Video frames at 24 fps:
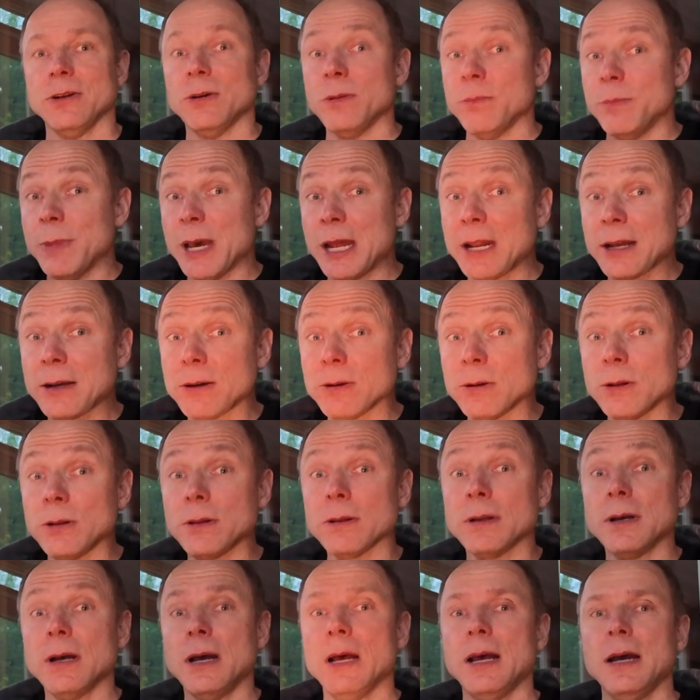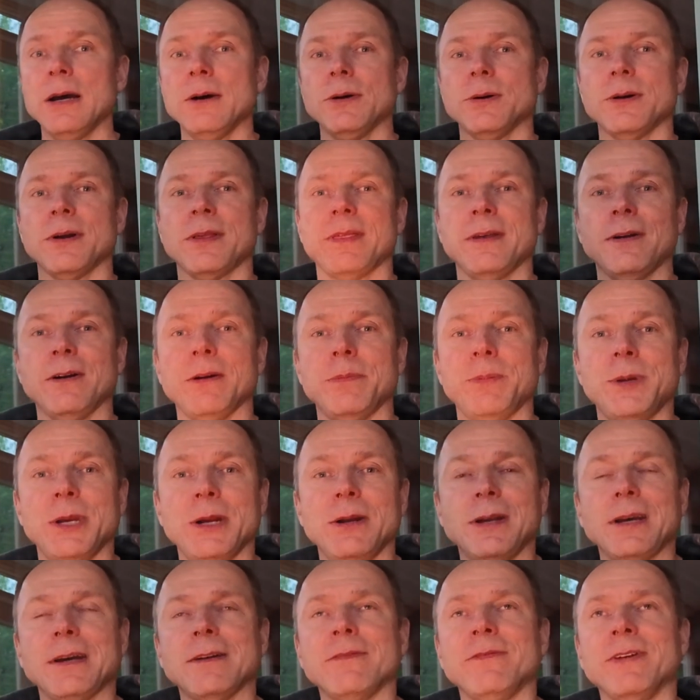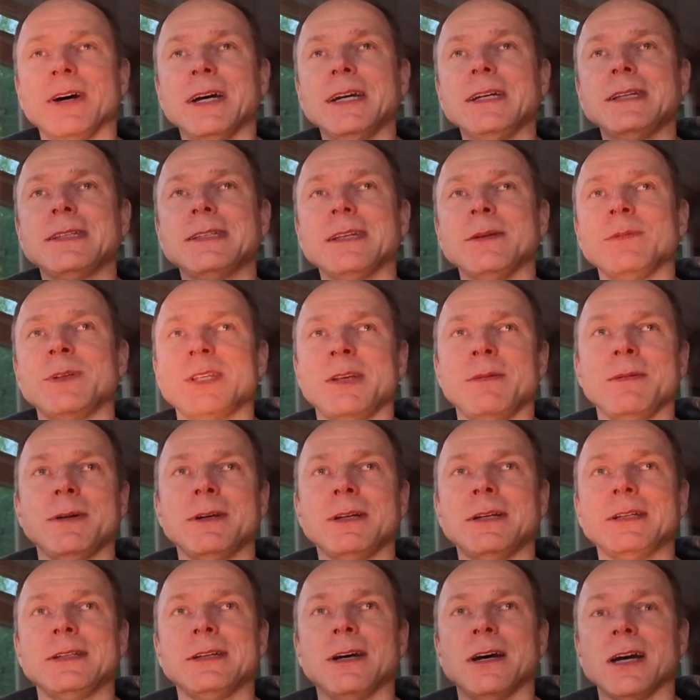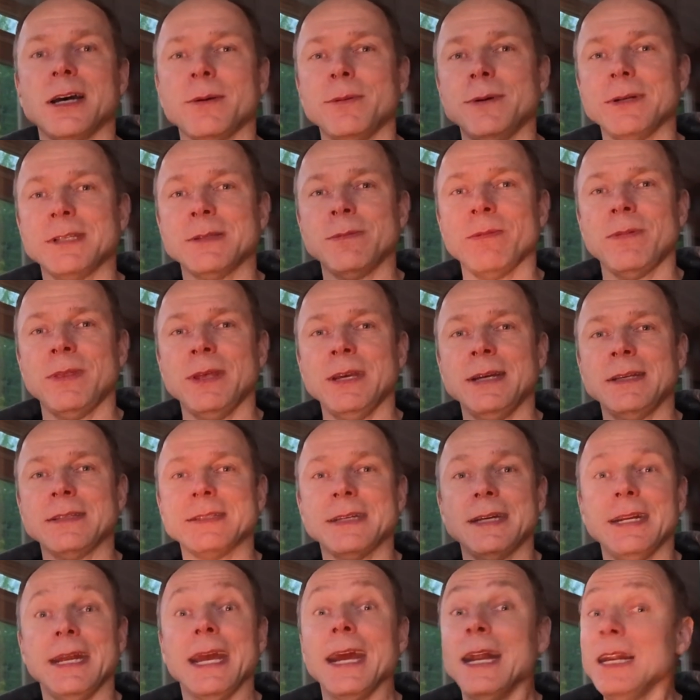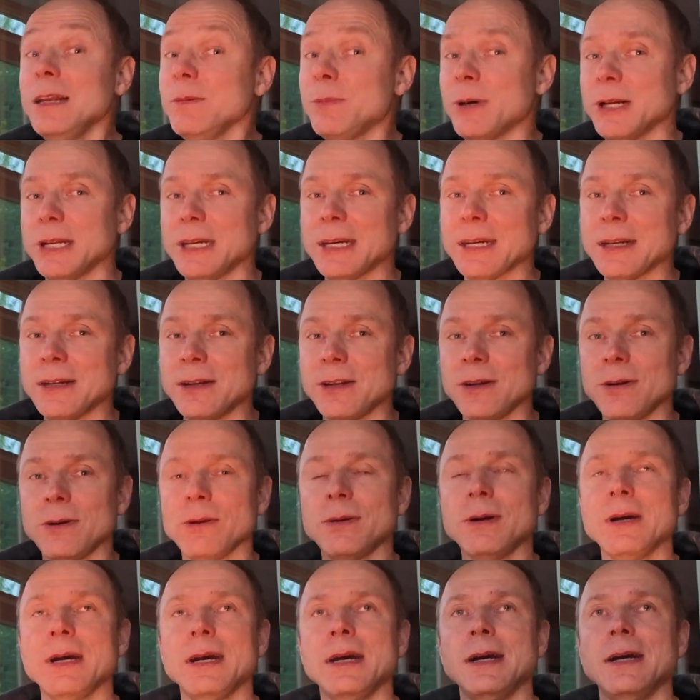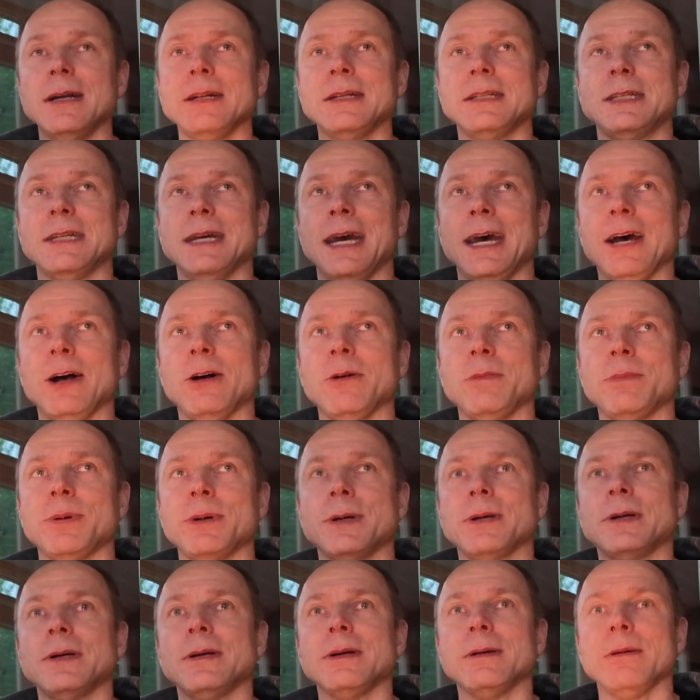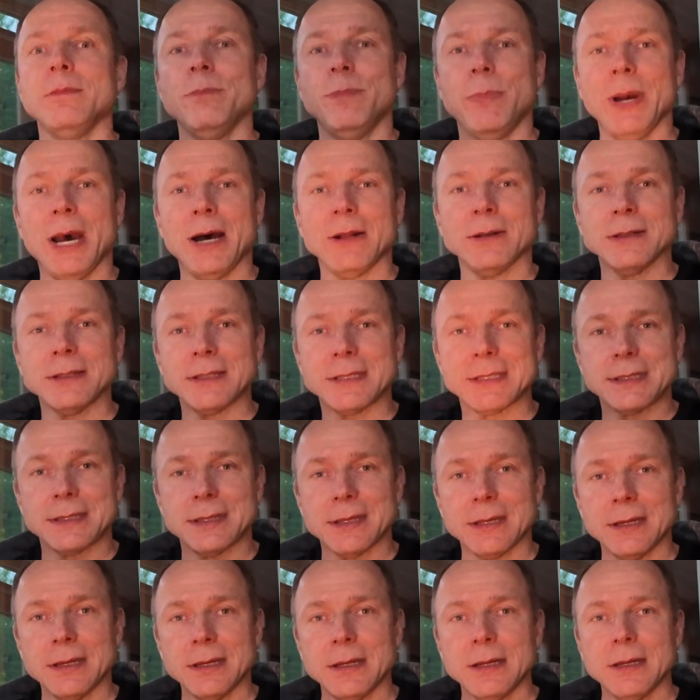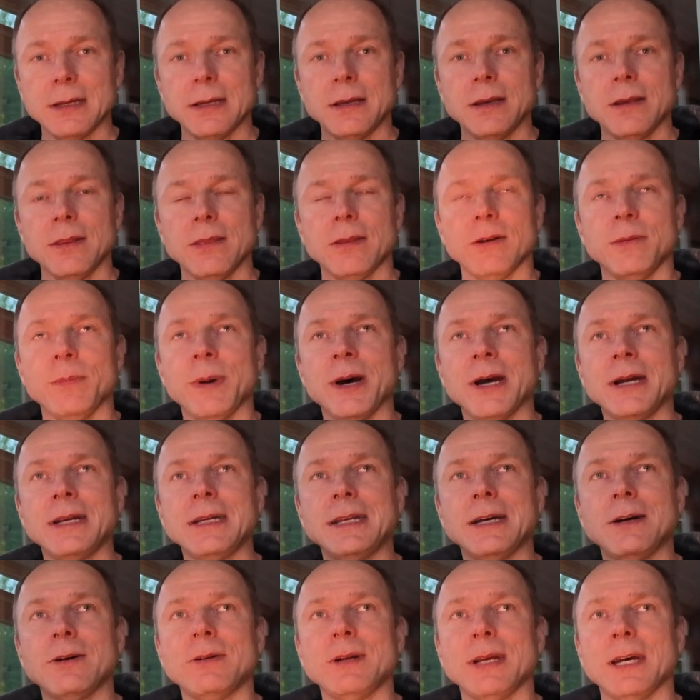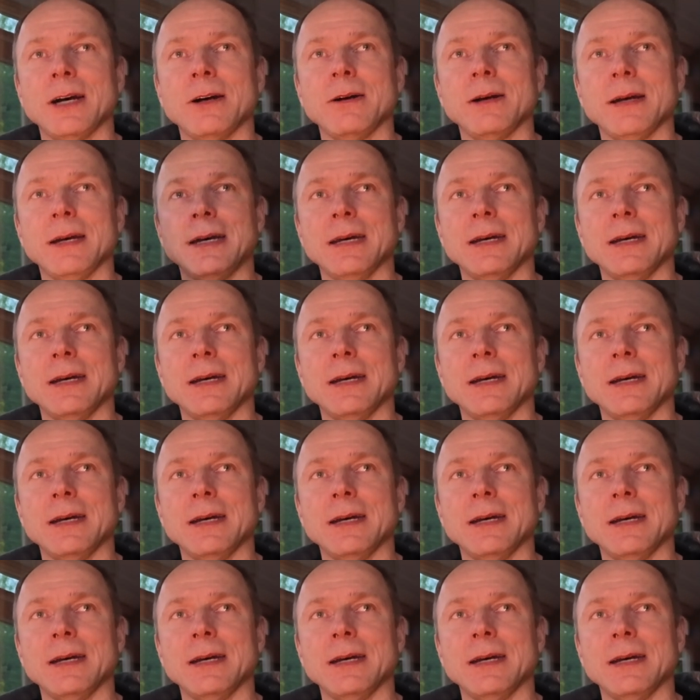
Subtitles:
medical or therapeutic advice. I'm still going to talk about some things that anybody can do to help balance their mind out, help